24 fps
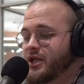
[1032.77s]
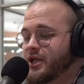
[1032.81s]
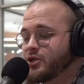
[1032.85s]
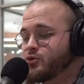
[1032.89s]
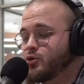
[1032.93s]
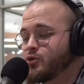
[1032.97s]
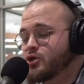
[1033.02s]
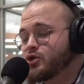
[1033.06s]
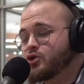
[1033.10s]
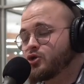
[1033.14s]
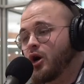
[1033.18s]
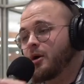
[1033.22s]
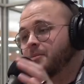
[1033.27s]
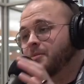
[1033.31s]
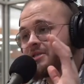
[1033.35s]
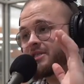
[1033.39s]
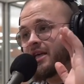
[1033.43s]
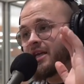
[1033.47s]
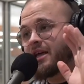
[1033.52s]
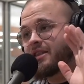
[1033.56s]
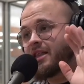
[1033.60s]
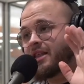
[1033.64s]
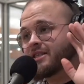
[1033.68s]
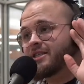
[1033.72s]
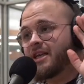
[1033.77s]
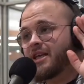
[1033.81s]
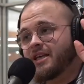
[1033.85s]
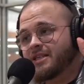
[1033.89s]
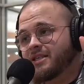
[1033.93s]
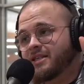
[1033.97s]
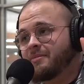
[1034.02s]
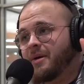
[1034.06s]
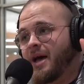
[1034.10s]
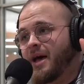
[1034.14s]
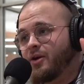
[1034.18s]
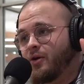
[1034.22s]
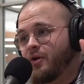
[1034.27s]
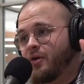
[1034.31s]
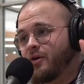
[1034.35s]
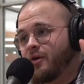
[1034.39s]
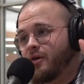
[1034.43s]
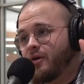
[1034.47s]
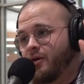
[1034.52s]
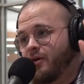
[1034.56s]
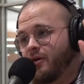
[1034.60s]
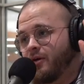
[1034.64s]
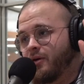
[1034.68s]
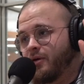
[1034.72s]
that's what Trump said. That's he's a bad
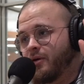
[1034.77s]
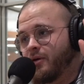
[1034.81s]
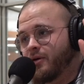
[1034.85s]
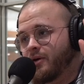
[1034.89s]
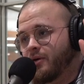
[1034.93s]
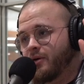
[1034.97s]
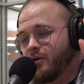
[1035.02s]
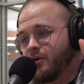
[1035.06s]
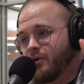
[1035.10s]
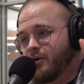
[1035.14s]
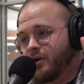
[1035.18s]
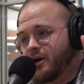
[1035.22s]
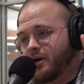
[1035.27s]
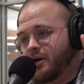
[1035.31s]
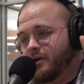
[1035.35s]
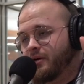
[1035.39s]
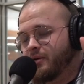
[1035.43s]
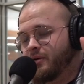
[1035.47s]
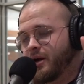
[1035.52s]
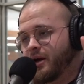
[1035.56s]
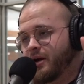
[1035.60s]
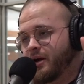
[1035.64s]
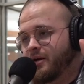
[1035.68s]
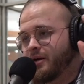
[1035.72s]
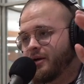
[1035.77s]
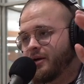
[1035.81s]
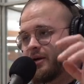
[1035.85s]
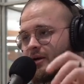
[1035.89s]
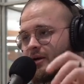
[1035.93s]
orator, right?